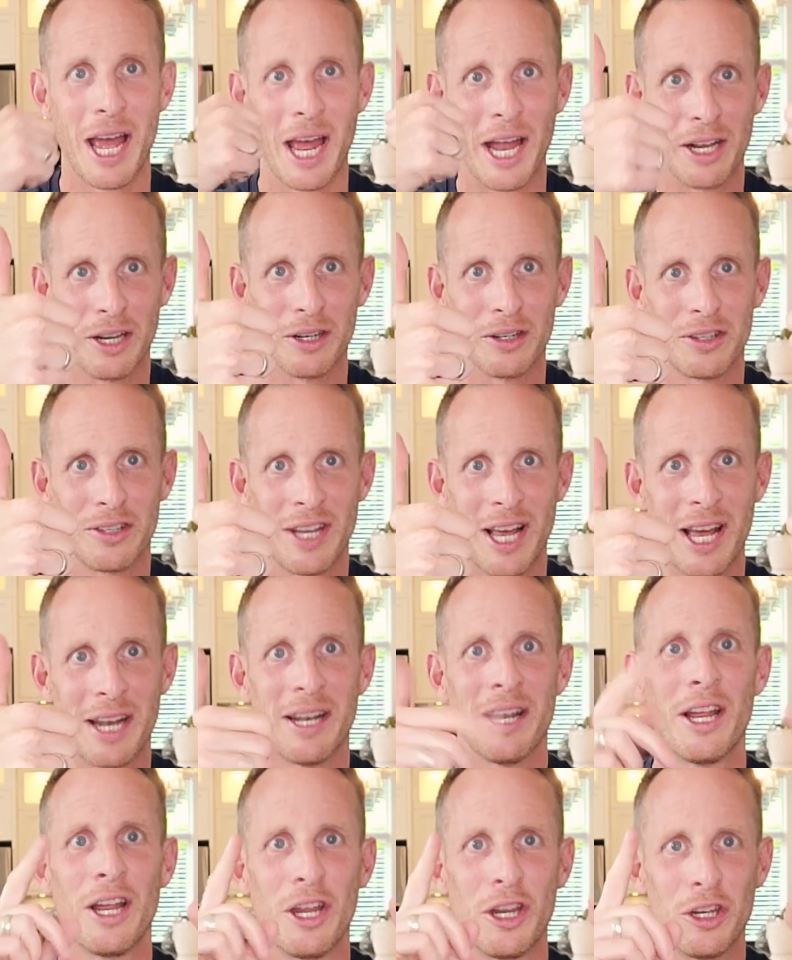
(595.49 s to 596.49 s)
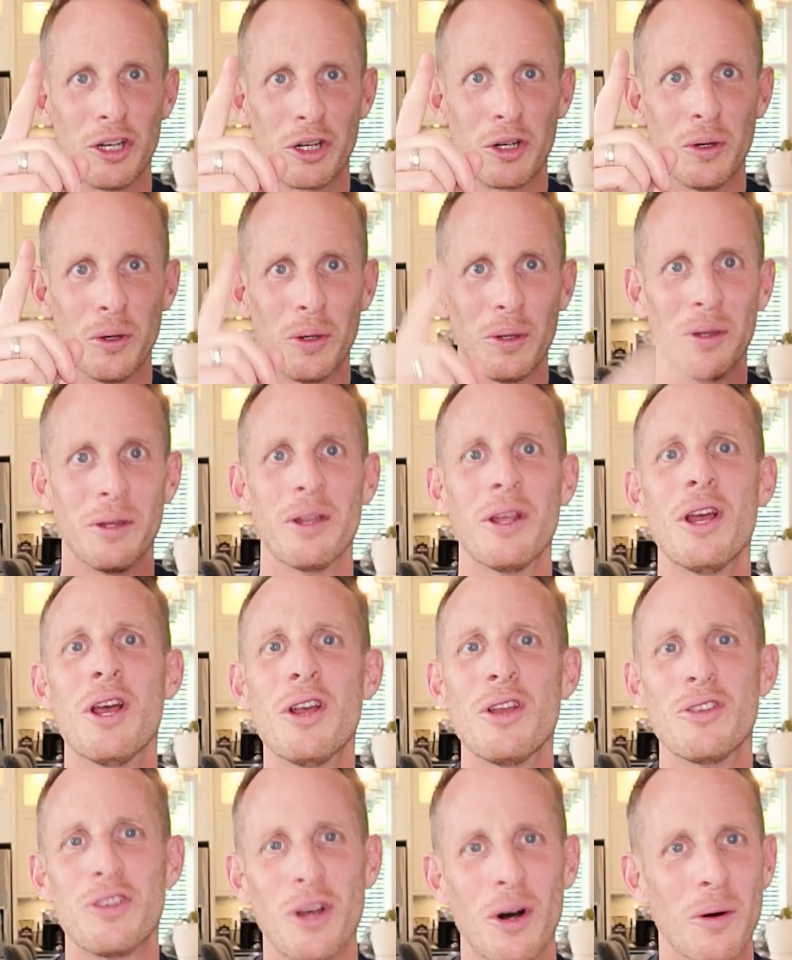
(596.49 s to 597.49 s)
and you're set, you're golden.
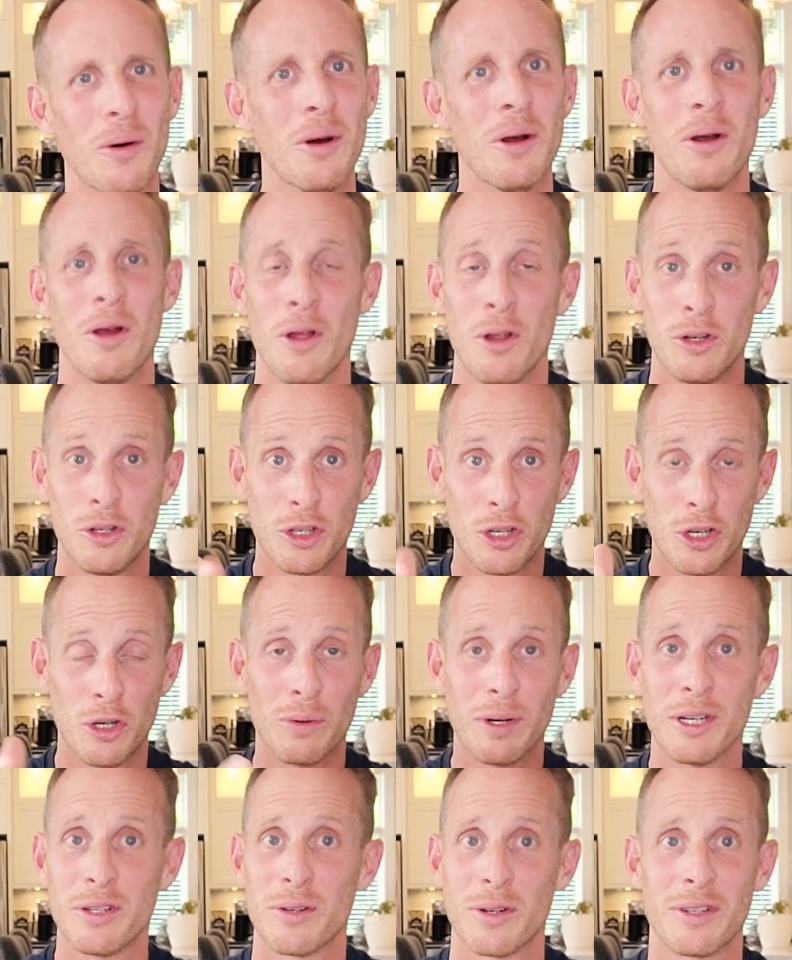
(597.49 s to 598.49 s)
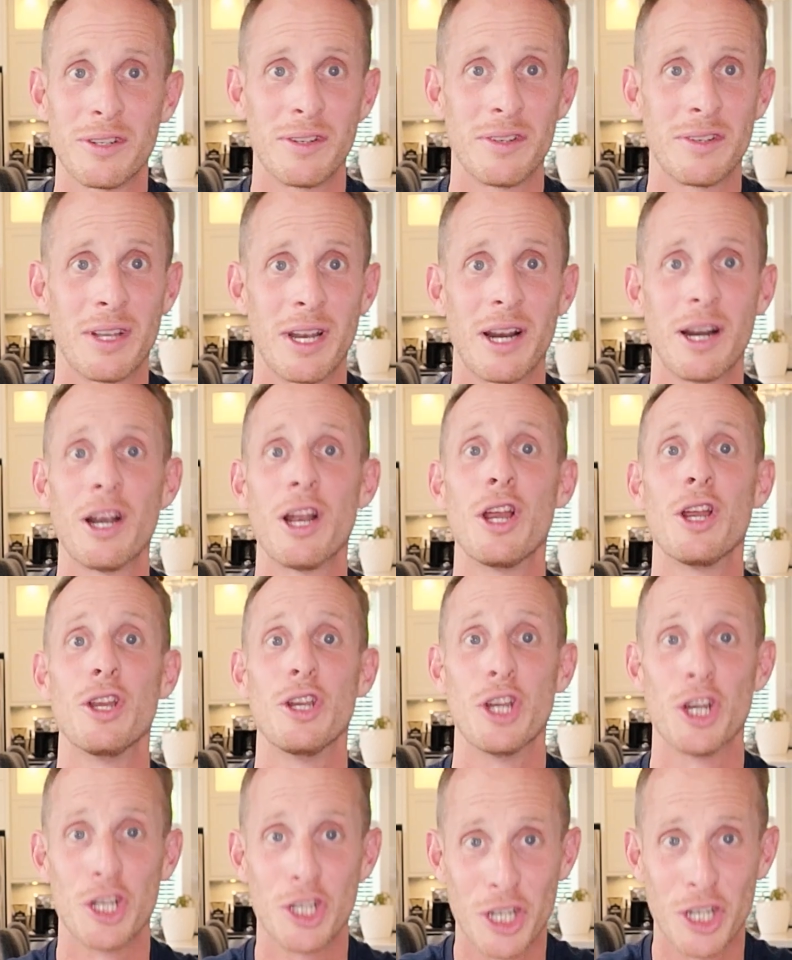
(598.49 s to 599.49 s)
So 2 resources there,
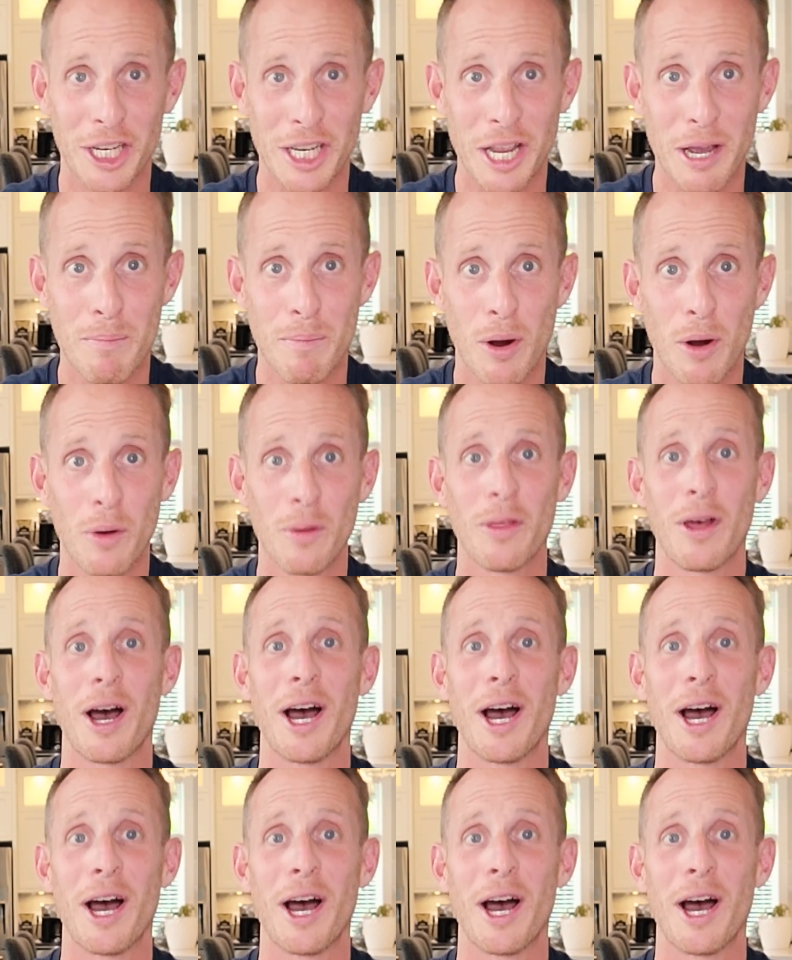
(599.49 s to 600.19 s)
you should get both.